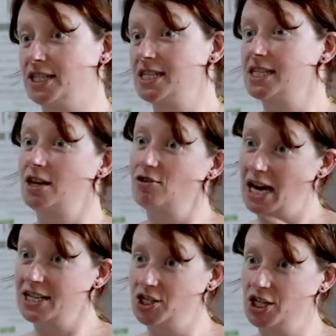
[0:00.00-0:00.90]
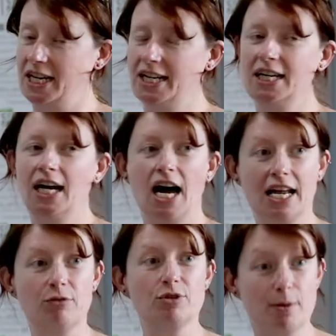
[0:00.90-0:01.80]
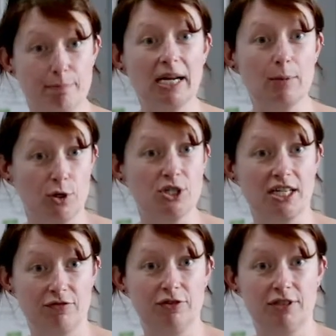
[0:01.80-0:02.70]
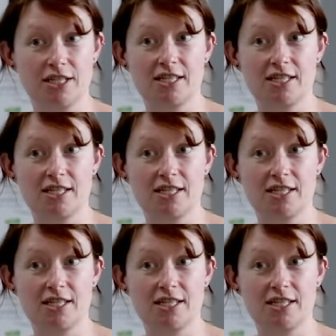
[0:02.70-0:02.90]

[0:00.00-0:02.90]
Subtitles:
so last year, and it was a big project for us.